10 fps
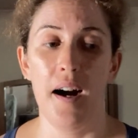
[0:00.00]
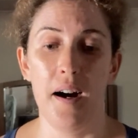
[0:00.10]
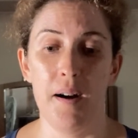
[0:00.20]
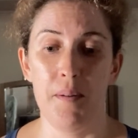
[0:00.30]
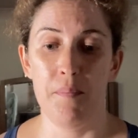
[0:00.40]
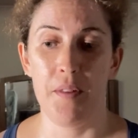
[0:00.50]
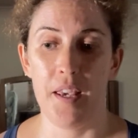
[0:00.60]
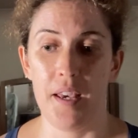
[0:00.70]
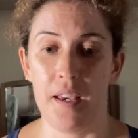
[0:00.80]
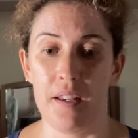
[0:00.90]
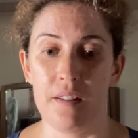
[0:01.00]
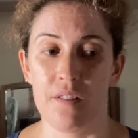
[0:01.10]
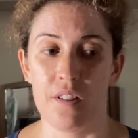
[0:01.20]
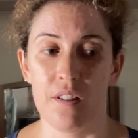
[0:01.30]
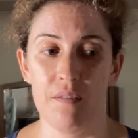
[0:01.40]

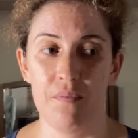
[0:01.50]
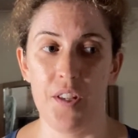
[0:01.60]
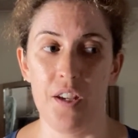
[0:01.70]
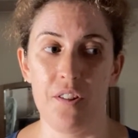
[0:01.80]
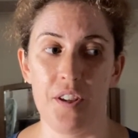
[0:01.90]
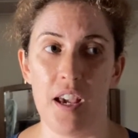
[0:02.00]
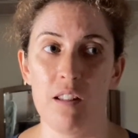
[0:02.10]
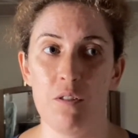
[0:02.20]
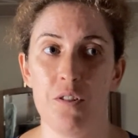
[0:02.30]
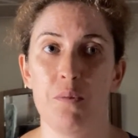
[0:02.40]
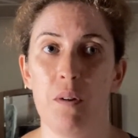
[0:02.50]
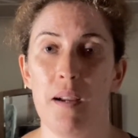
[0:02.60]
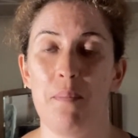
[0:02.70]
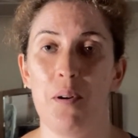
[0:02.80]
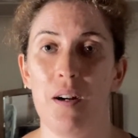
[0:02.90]
And yeah, you can lose
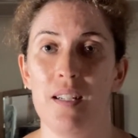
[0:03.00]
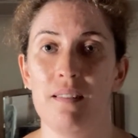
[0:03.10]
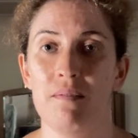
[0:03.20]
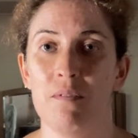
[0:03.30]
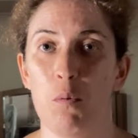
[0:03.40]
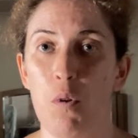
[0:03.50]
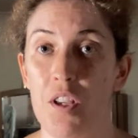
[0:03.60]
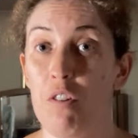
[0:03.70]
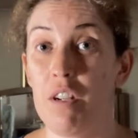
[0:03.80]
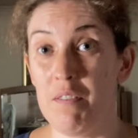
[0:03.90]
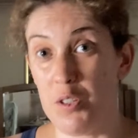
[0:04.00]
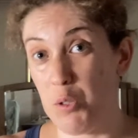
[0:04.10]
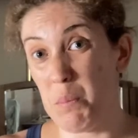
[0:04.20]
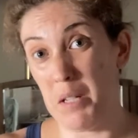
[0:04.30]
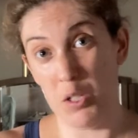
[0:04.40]
weight by walking or even
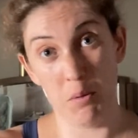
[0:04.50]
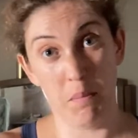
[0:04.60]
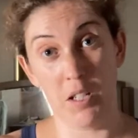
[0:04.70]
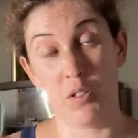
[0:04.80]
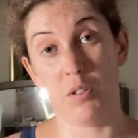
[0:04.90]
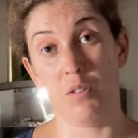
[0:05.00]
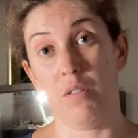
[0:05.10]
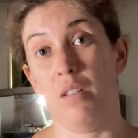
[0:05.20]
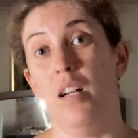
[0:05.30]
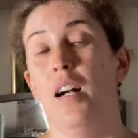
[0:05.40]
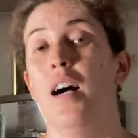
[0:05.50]
swimming. Swimming is a good,